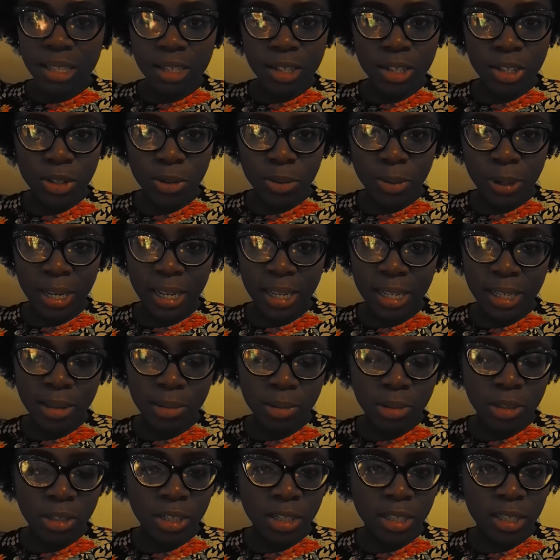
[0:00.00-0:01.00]
than 2 weeks,
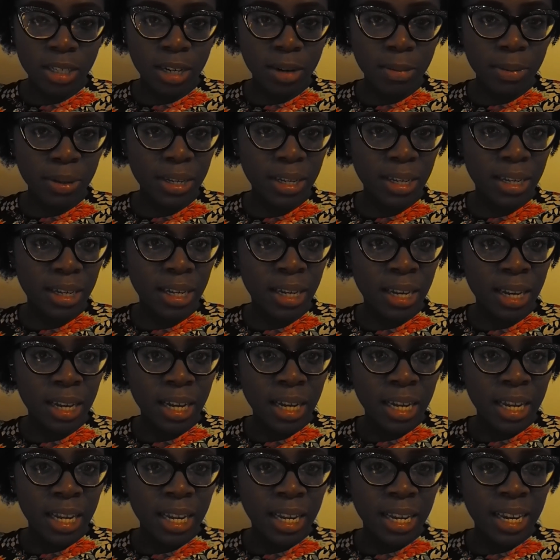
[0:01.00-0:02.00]
which is gonna be
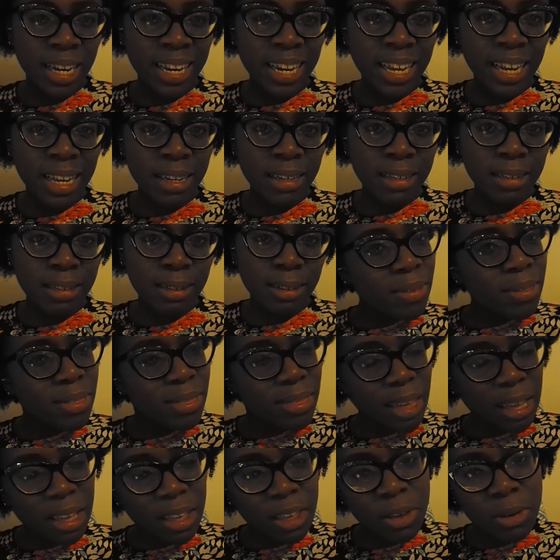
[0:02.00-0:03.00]
lit.
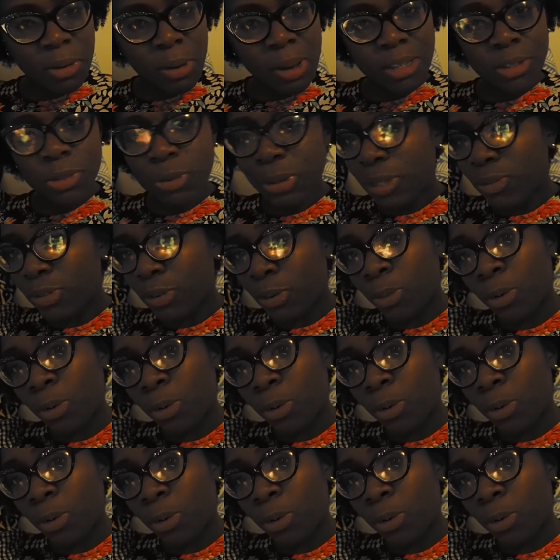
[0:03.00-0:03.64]
Thank you as always for